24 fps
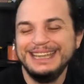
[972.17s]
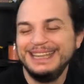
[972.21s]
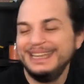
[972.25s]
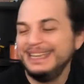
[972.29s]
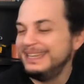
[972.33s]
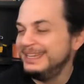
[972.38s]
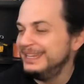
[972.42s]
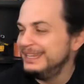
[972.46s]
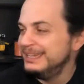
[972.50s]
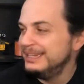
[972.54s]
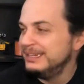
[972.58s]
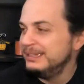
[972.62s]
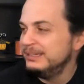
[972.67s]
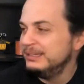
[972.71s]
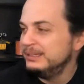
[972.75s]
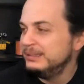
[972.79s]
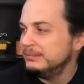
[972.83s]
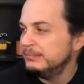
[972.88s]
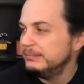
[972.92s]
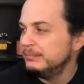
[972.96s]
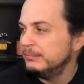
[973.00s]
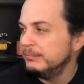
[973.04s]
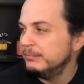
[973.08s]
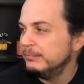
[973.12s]

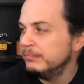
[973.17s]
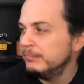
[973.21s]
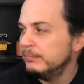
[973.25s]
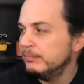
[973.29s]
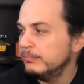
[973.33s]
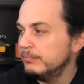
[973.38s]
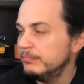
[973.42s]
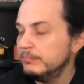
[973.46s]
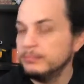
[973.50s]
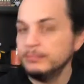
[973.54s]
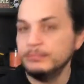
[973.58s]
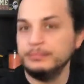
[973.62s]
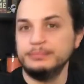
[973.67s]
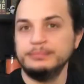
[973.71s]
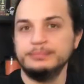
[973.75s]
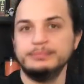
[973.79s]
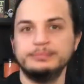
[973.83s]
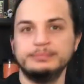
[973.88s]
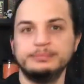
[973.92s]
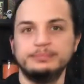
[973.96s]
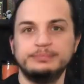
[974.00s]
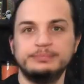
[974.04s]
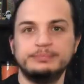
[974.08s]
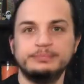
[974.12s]

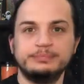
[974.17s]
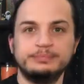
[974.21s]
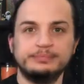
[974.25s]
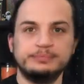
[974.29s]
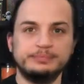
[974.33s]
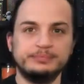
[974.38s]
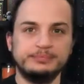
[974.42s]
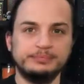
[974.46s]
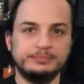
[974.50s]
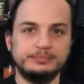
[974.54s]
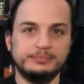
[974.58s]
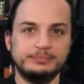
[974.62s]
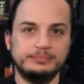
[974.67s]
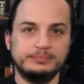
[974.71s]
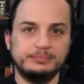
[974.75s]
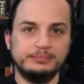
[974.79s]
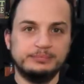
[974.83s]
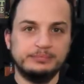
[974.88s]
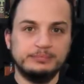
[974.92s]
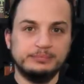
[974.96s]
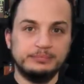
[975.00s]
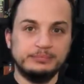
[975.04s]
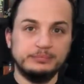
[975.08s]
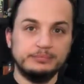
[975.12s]

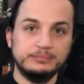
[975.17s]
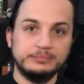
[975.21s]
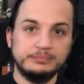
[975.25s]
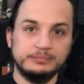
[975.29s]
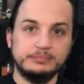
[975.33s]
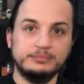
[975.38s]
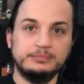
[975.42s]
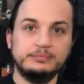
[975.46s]
(silent)